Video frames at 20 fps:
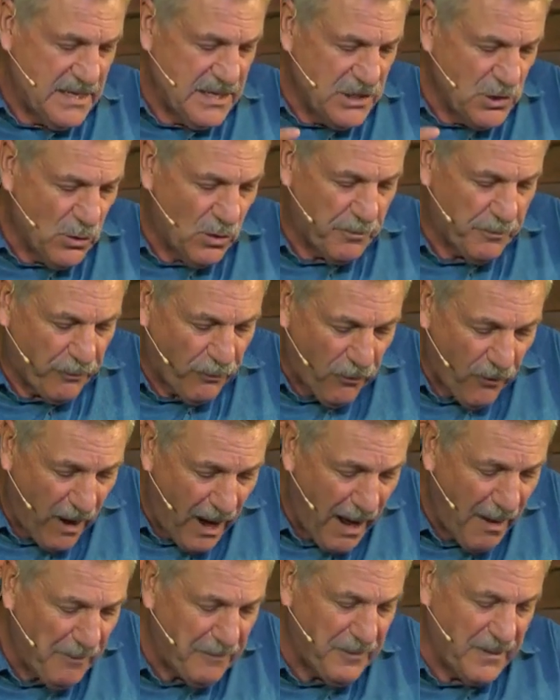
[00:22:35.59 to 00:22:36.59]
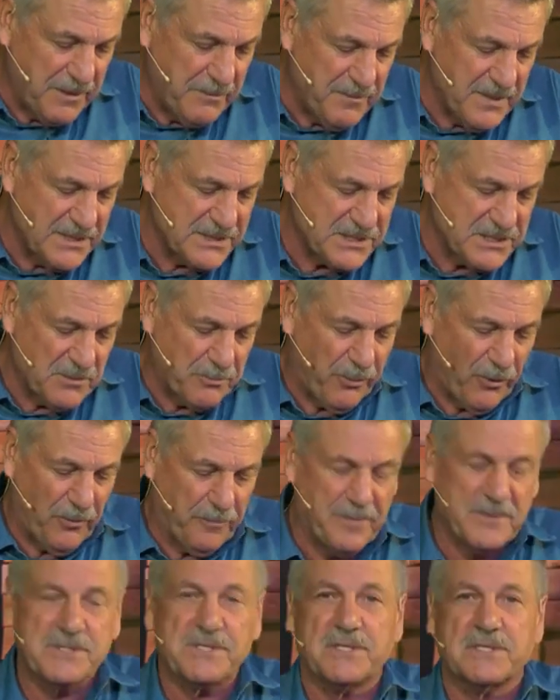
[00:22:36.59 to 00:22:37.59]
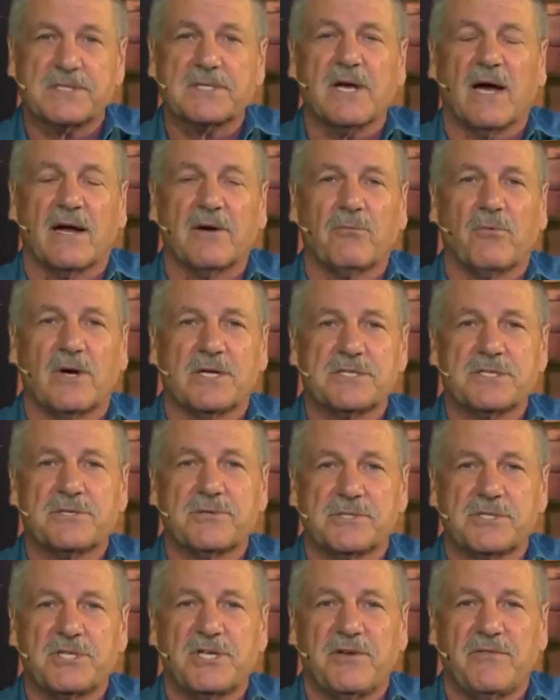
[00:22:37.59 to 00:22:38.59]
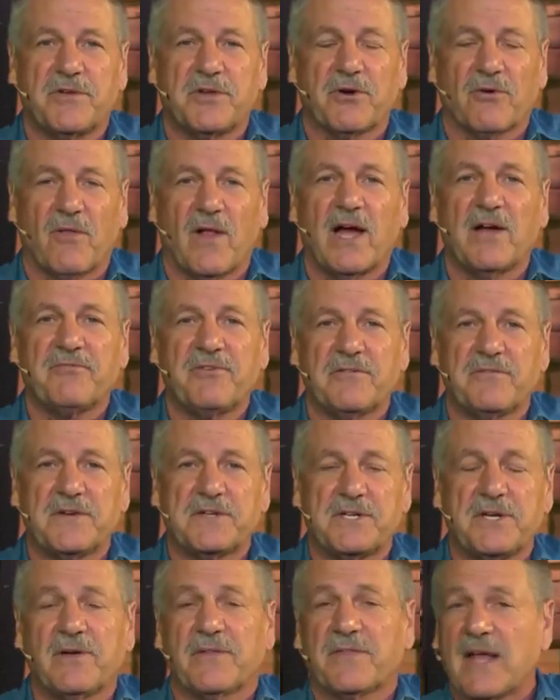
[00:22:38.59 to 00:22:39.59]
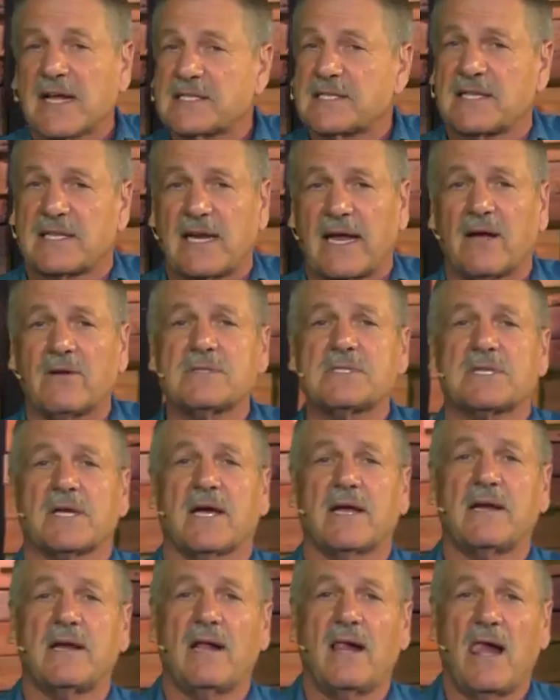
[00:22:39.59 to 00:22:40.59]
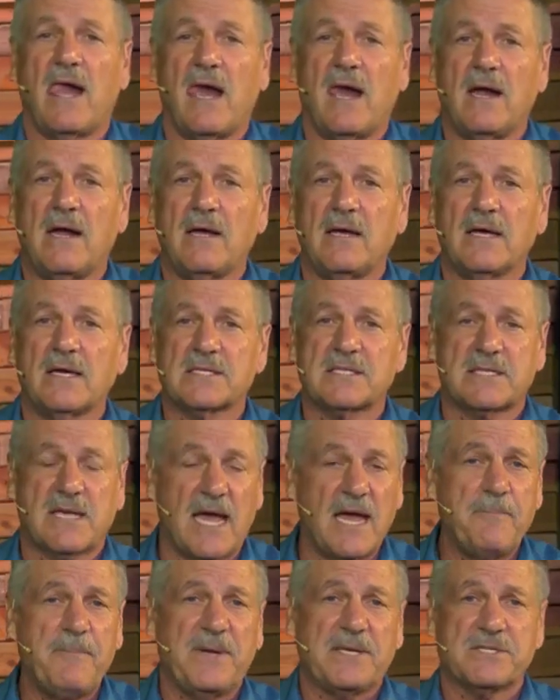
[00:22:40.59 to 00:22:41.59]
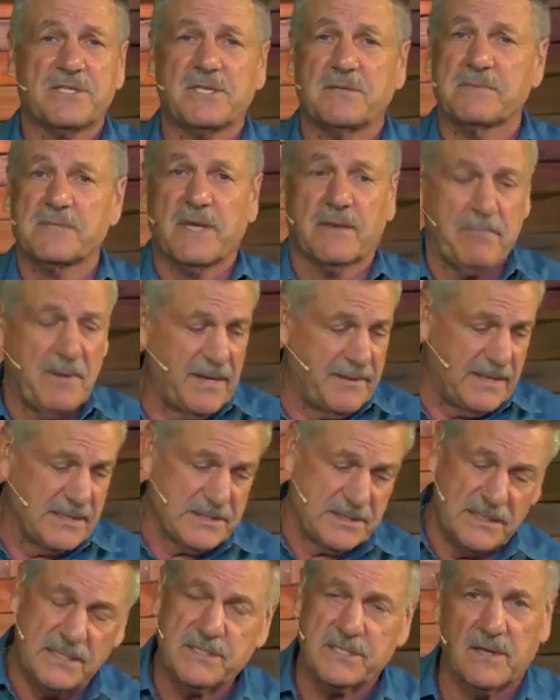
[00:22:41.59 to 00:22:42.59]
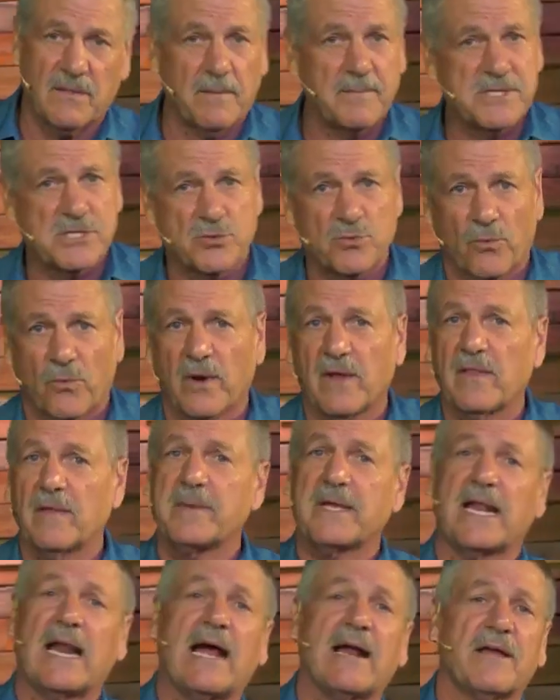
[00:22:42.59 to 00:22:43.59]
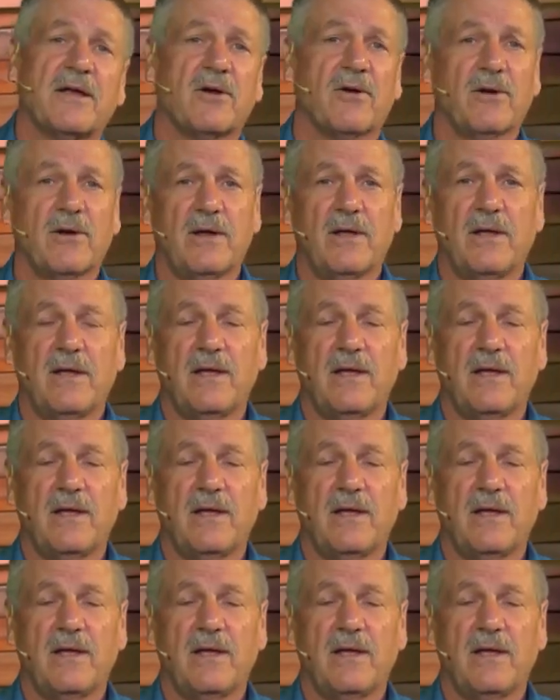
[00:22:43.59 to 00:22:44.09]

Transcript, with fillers: you'll probably miss the purposes God wants to achieve in your life if you do it. That's the downside. Escaping seems like, man, that's easy. Let me just run, let me get out of here.